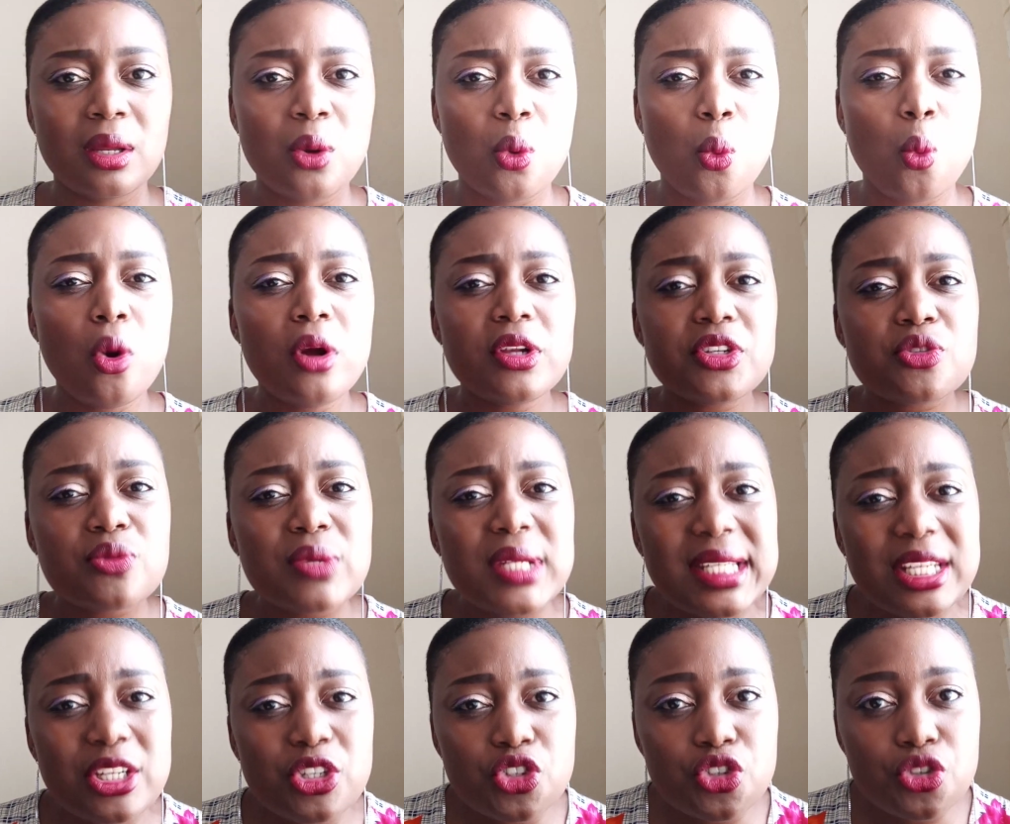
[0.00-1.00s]
What
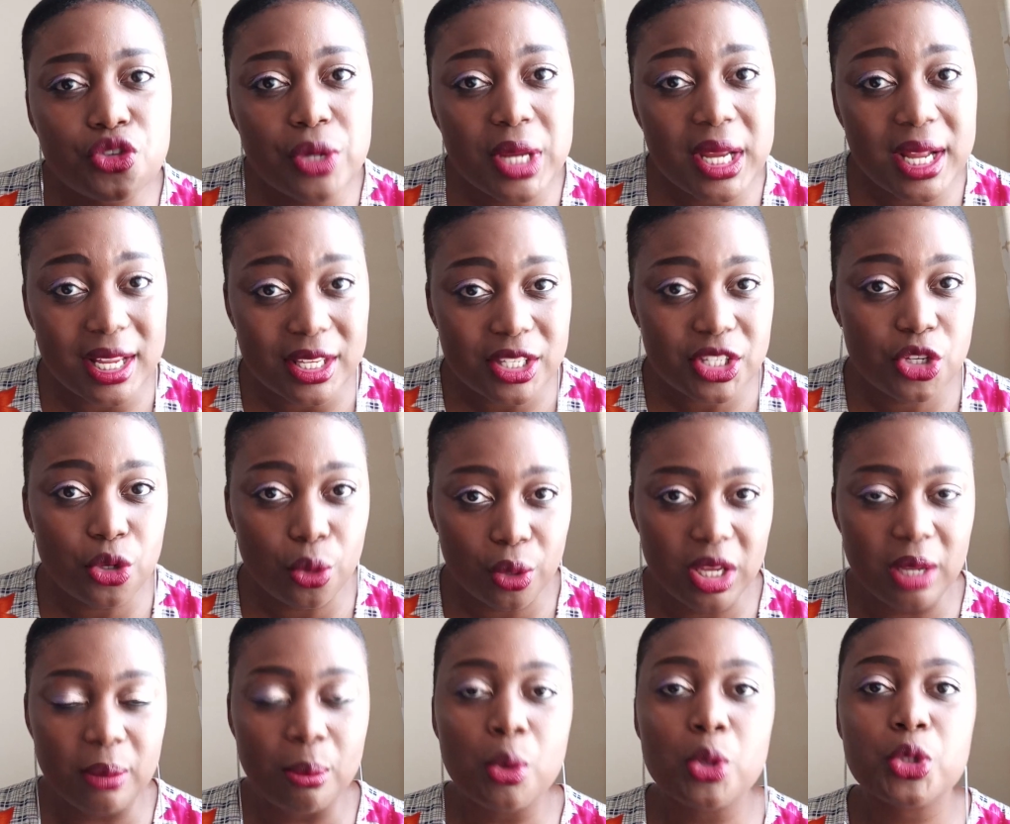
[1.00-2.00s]
really triggers your
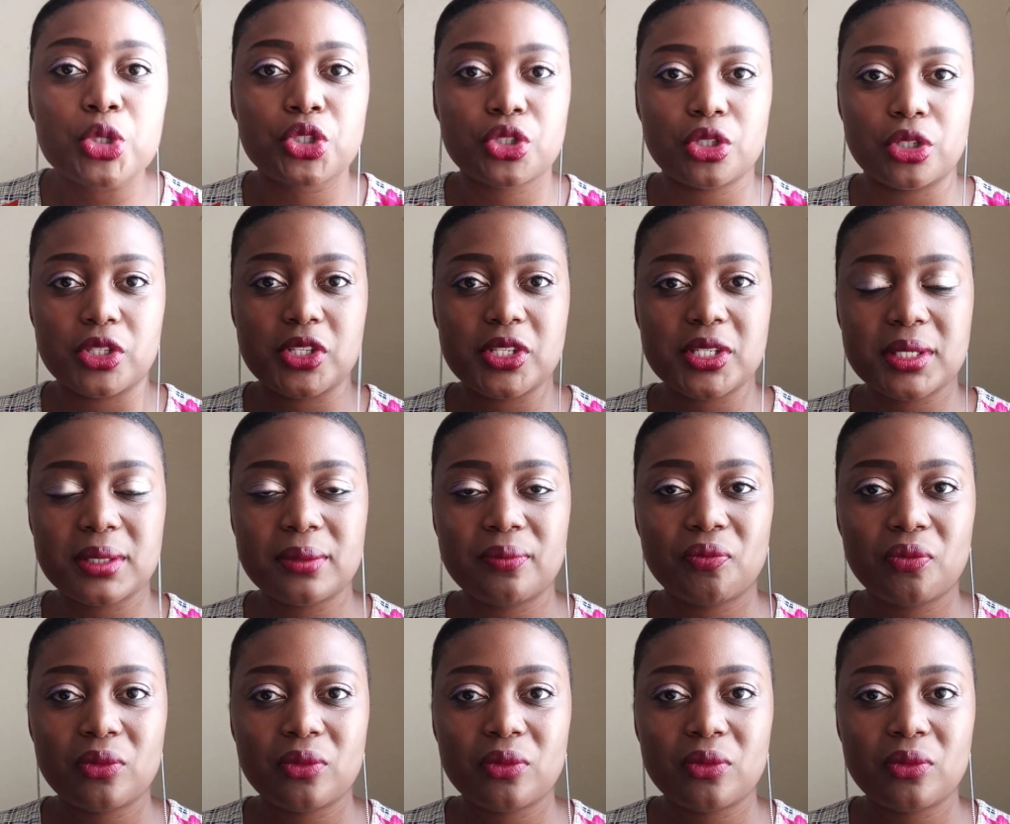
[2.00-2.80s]
emotions?